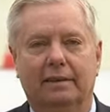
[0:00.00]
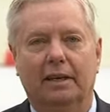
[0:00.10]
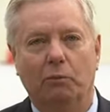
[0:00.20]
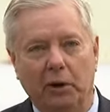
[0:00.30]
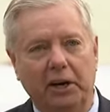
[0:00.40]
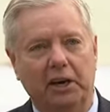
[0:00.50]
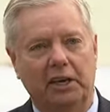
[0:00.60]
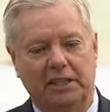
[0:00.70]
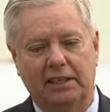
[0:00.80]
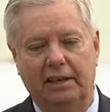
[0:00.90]
And we're here
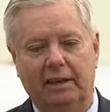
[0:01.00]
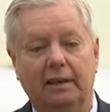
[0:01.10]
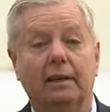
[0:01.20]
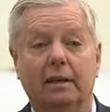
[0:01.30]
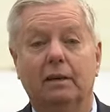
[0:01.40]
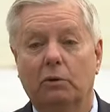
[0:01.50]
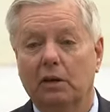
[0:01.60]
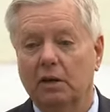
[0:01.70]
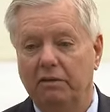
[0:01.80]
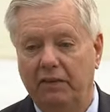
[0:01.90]
to say we're
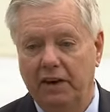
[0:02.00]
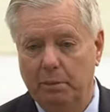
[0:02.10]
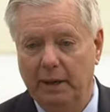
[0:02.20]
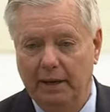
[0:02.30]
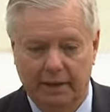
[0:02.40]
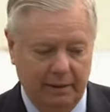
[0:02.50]
going to fight back.